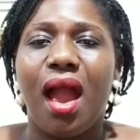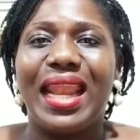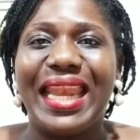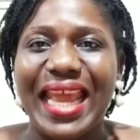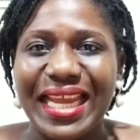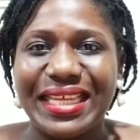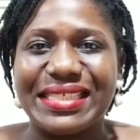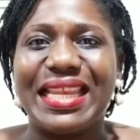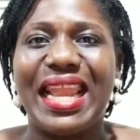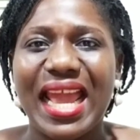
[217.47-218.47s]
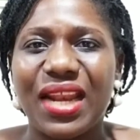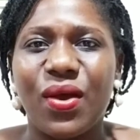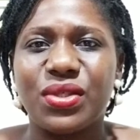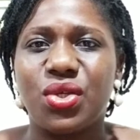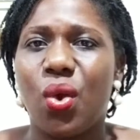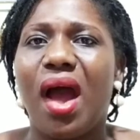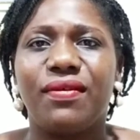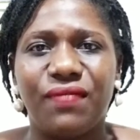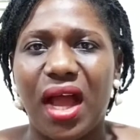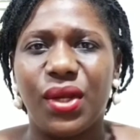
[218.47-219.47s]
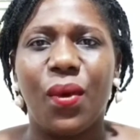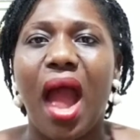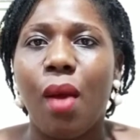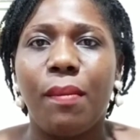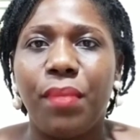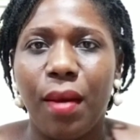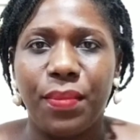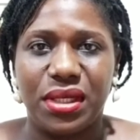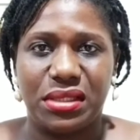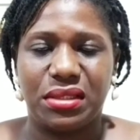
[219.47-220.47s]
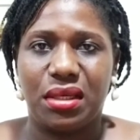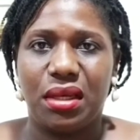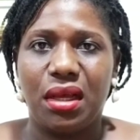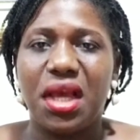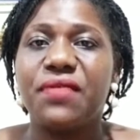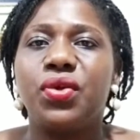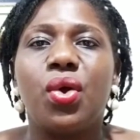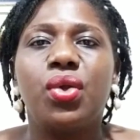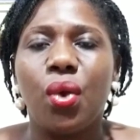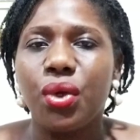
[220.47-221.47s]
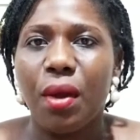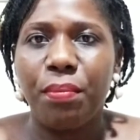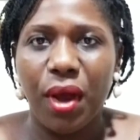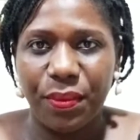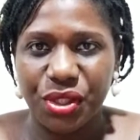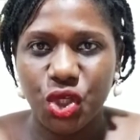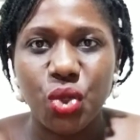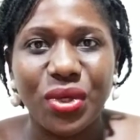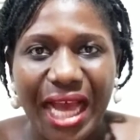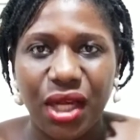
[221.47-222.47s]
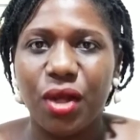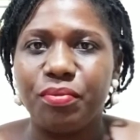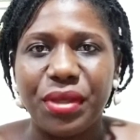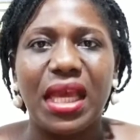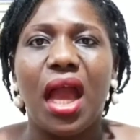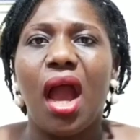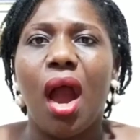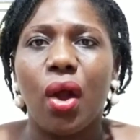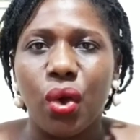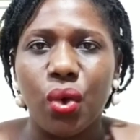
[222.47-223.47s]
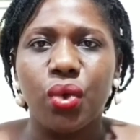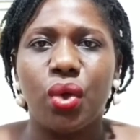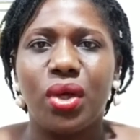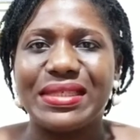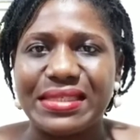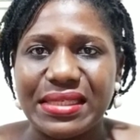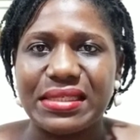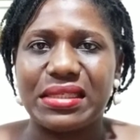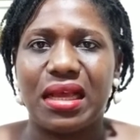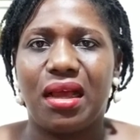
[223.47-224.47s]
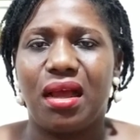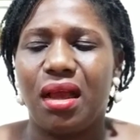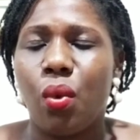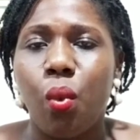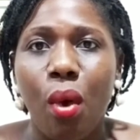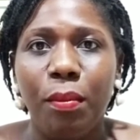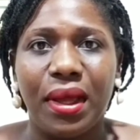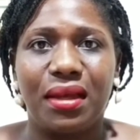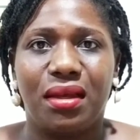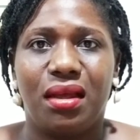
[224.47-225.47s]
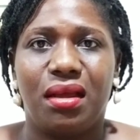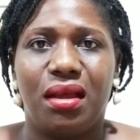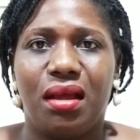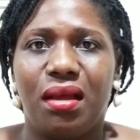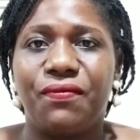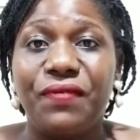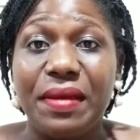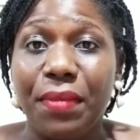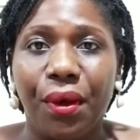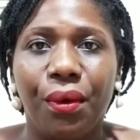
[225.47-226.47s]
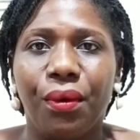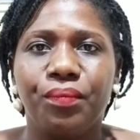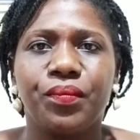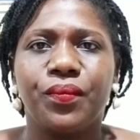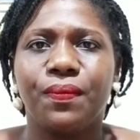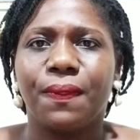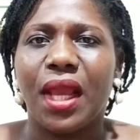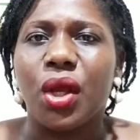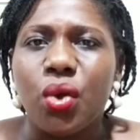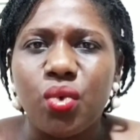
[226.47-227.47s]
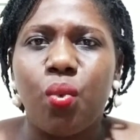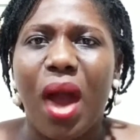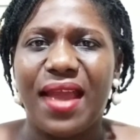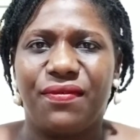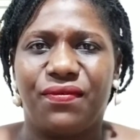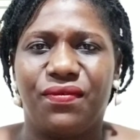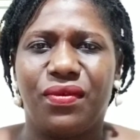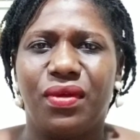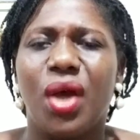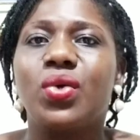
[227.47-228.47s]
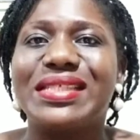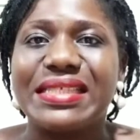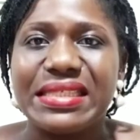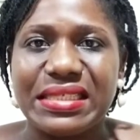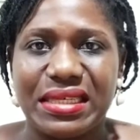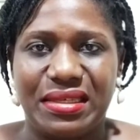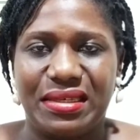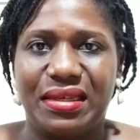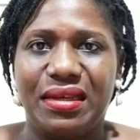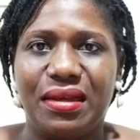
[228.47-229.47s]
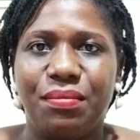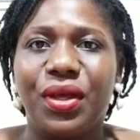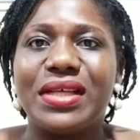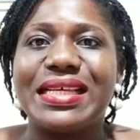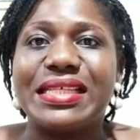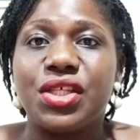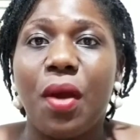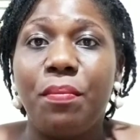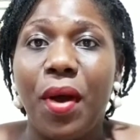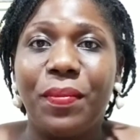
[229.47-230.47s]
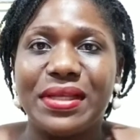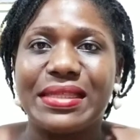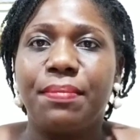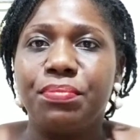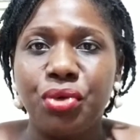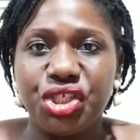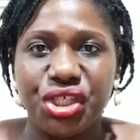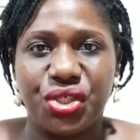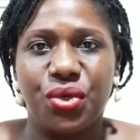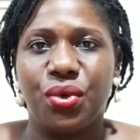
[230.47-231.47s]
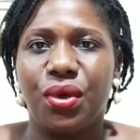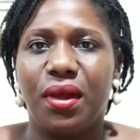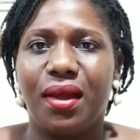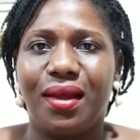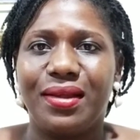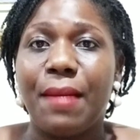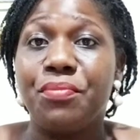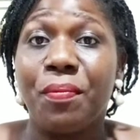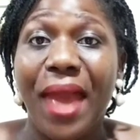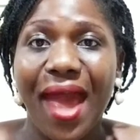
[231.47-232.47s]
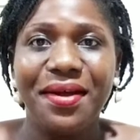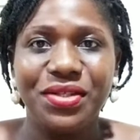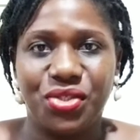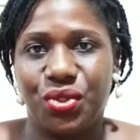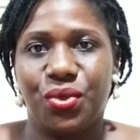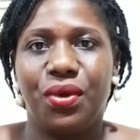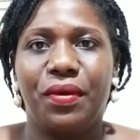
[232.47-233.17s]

Ladies, let us know our value, our purpose. If you don't know your purpose, you cannot be a good sister, woman, female, a good wife, a good citizen. Because it is your purpose that pushes you, that propels you.